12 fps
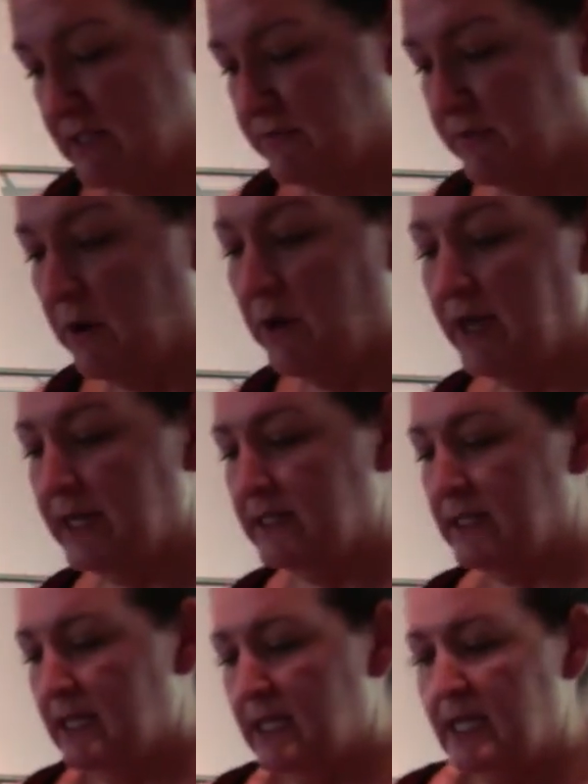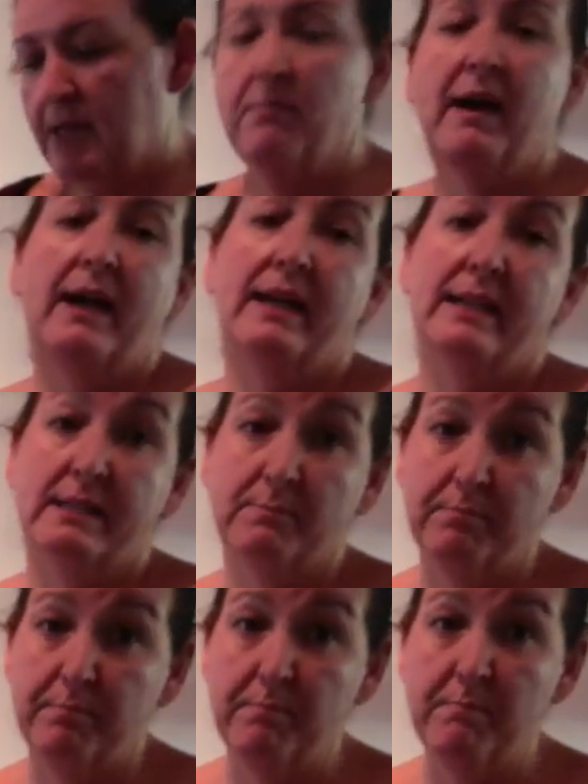is fine, but it's
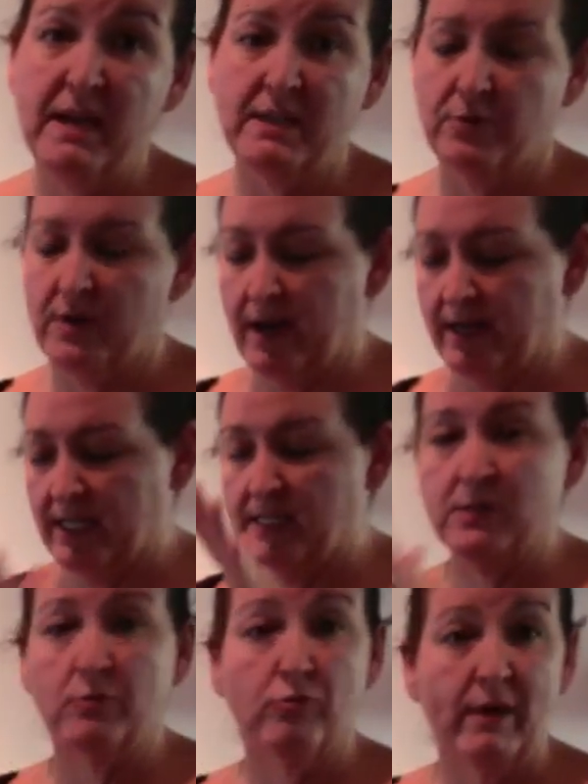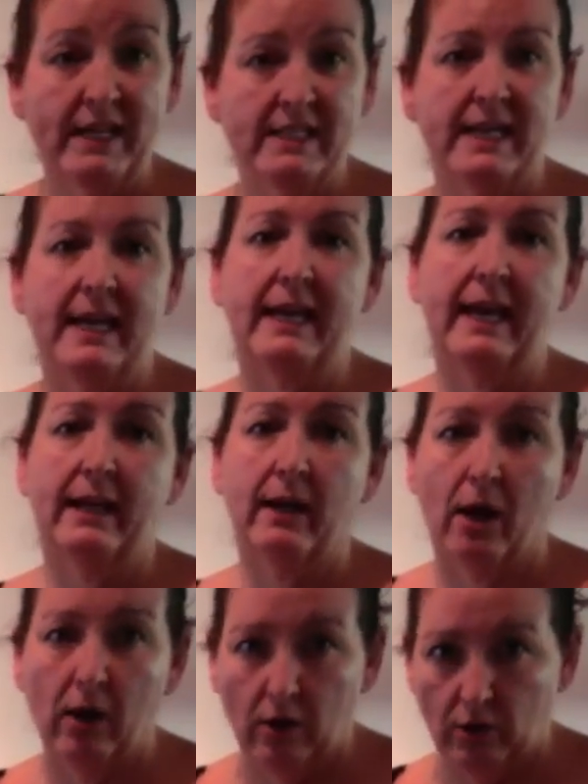best for an hour. It needs to rest and get
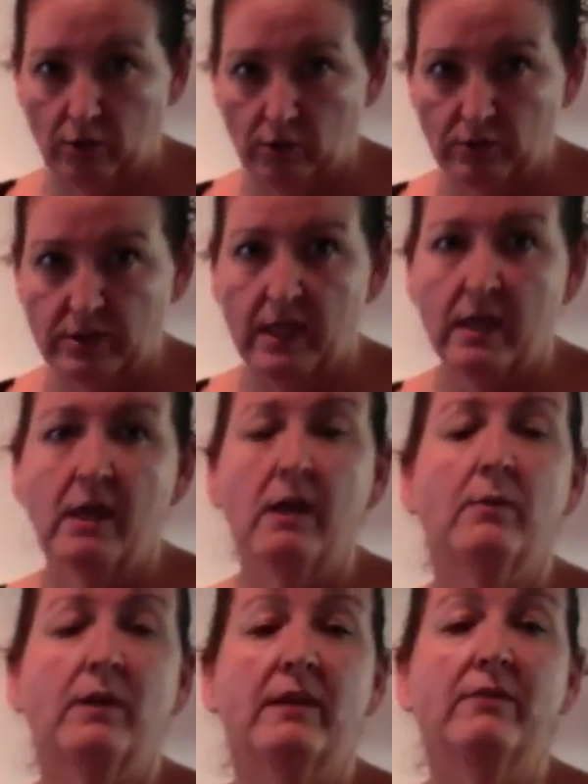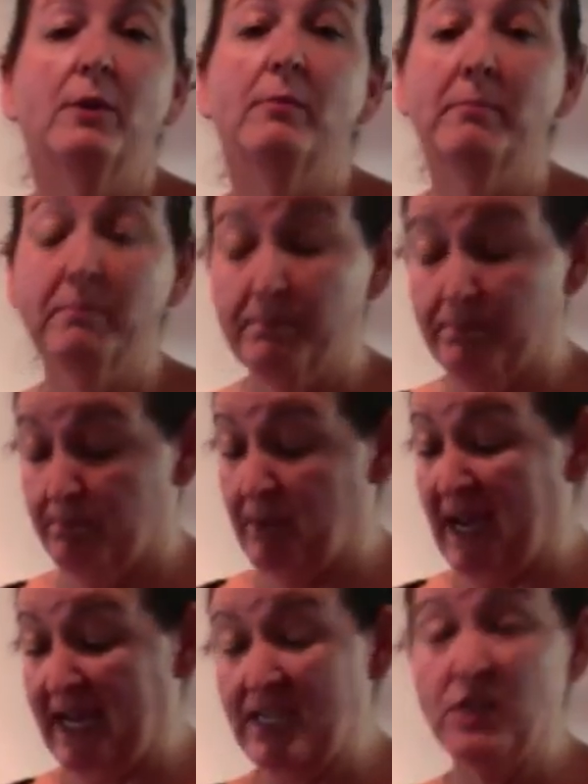cold. Whenever your
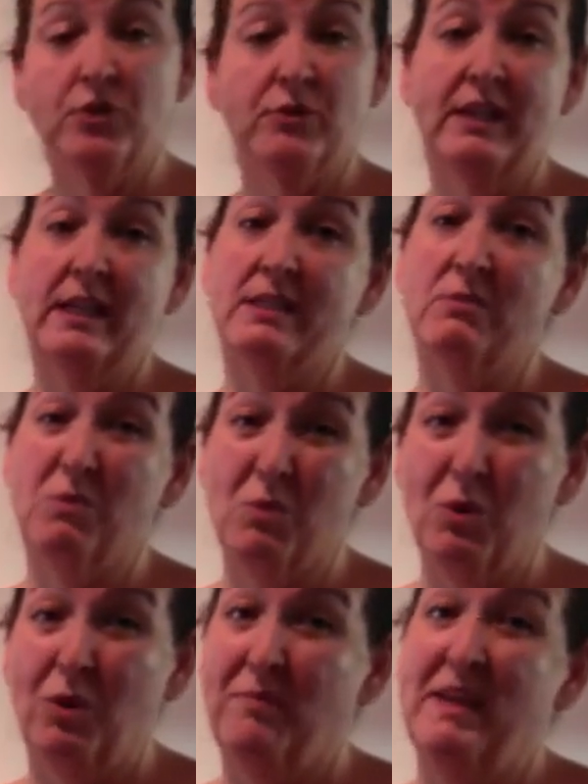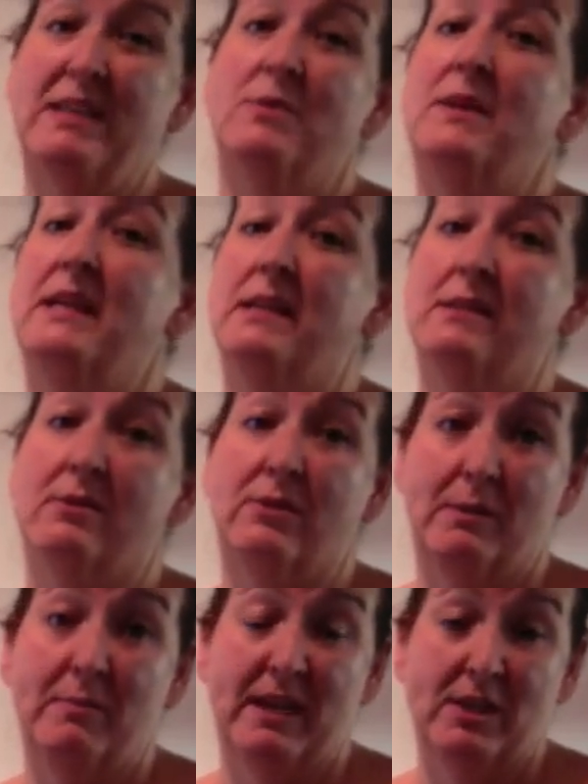pastry gets warm, that's when you get
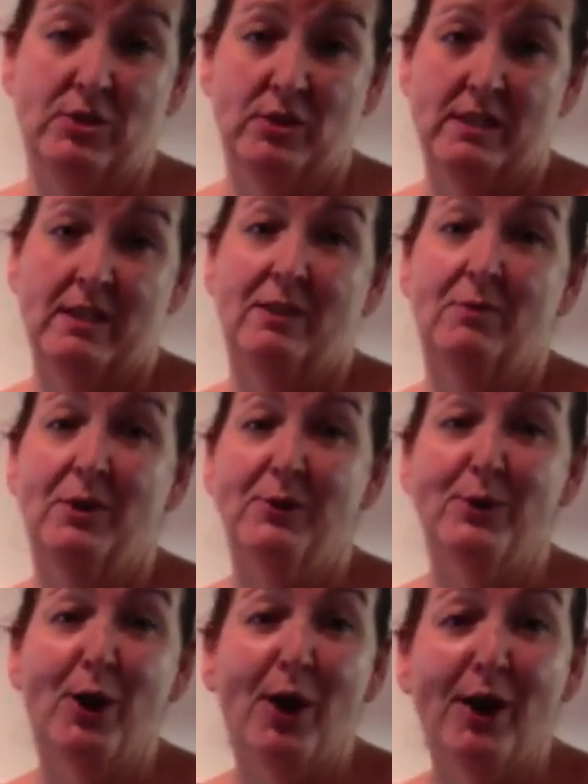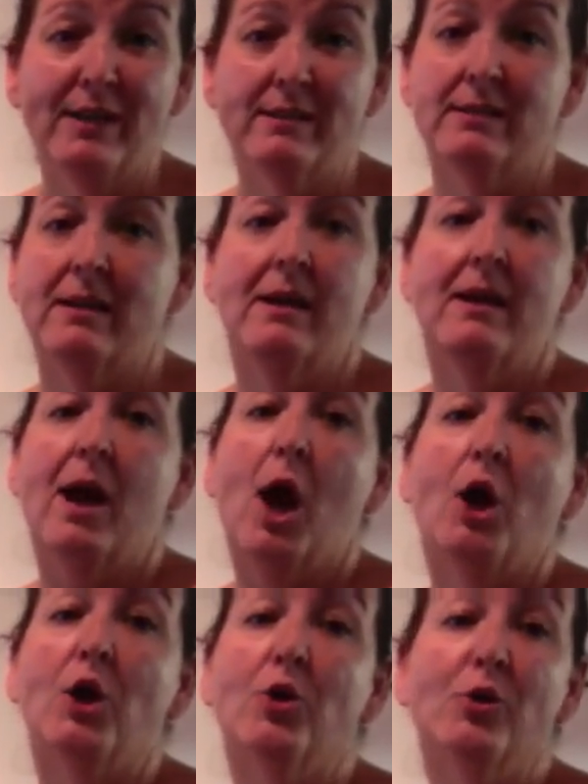soggy pastry. So you want nice,
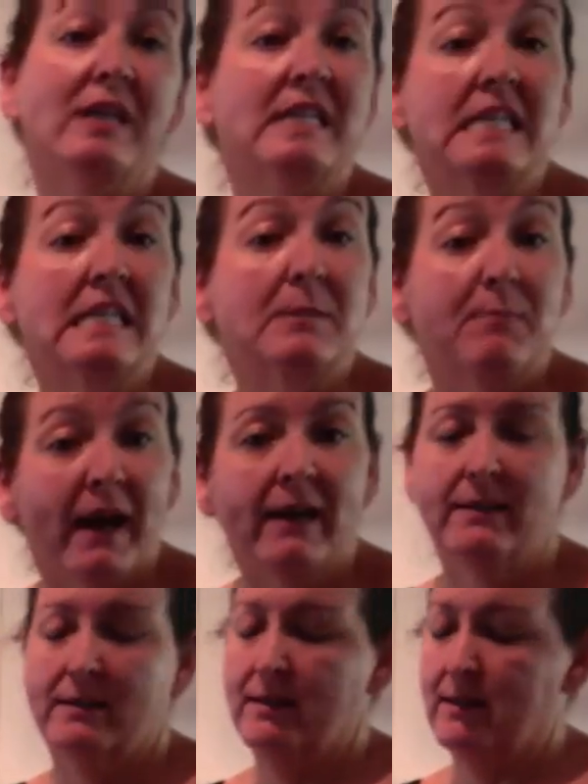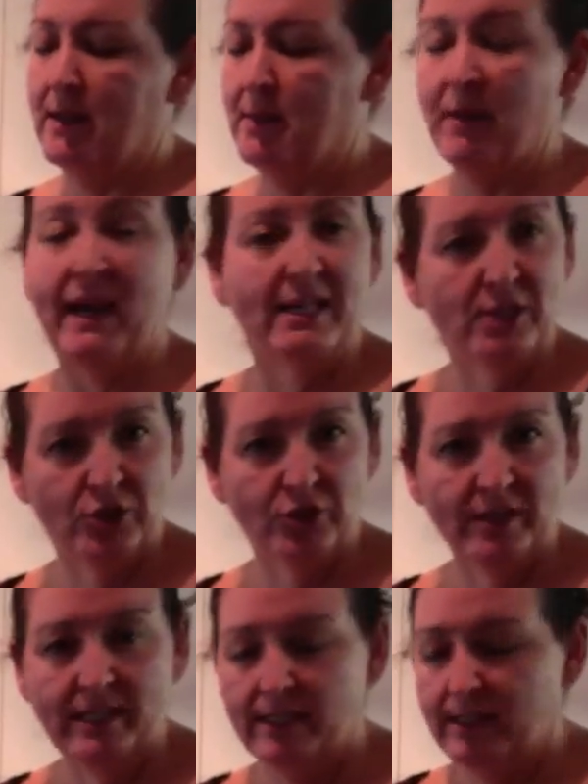crisp
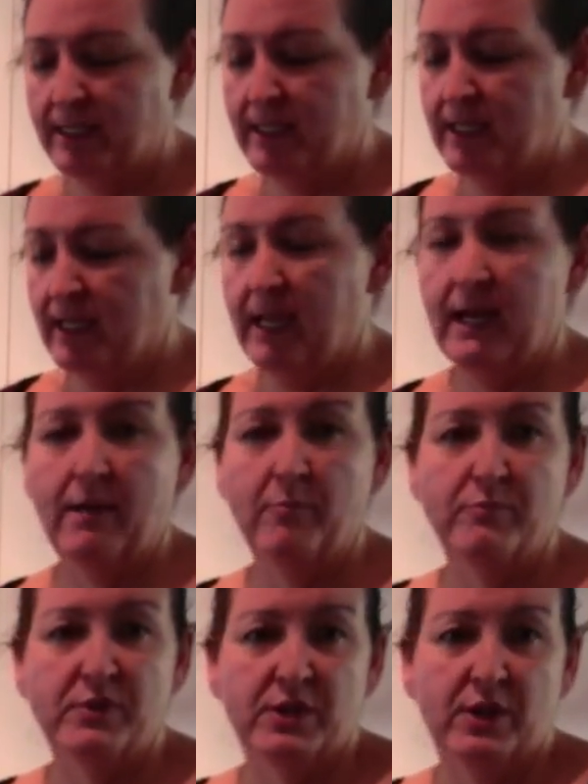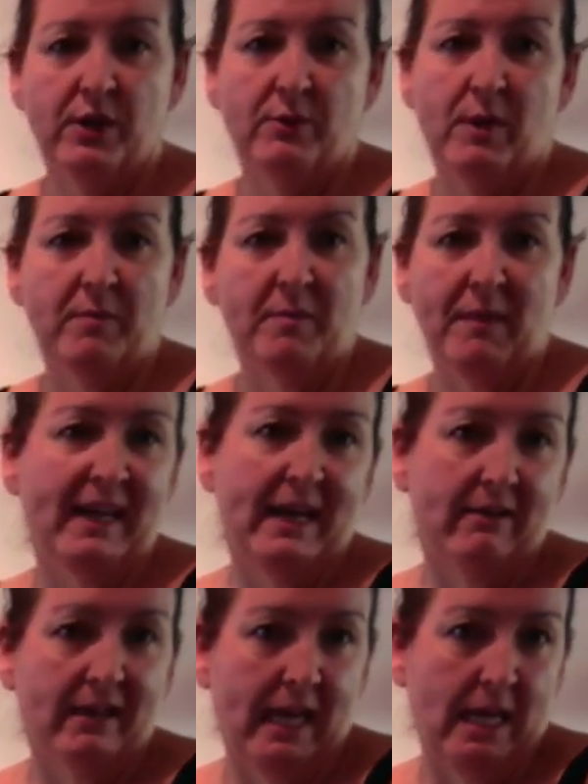pastry. So when we make
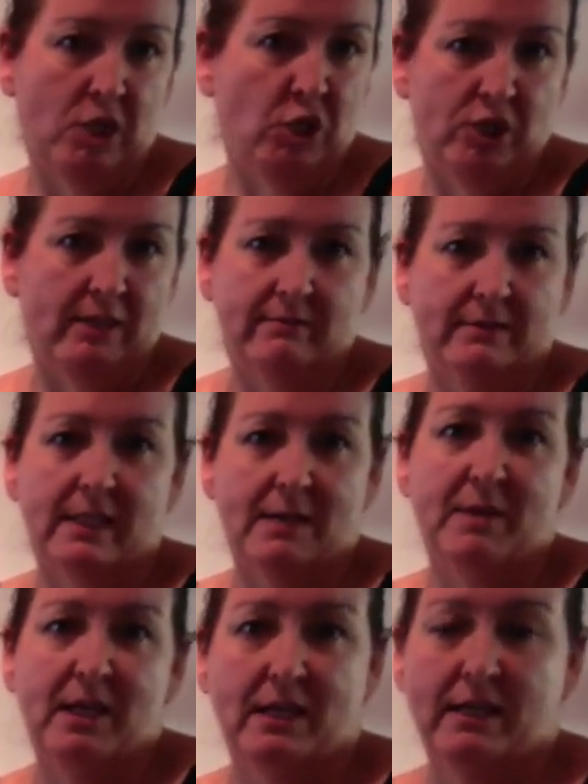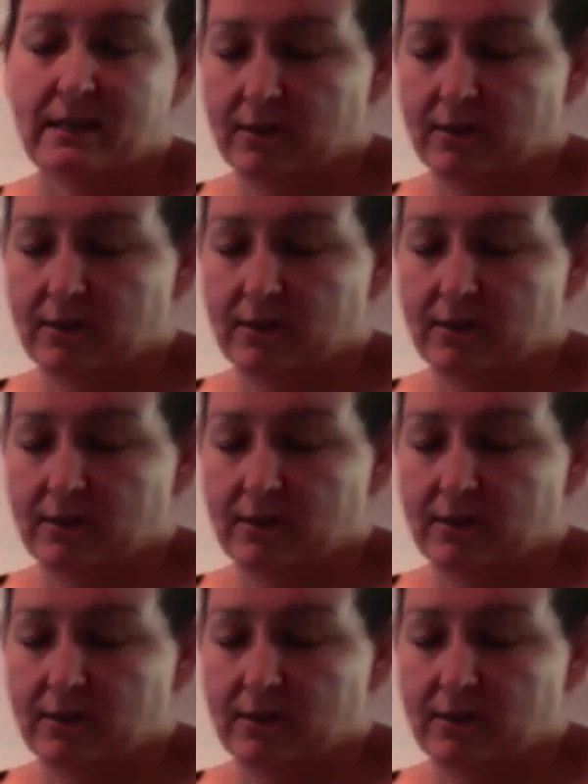our quiche, it's going to be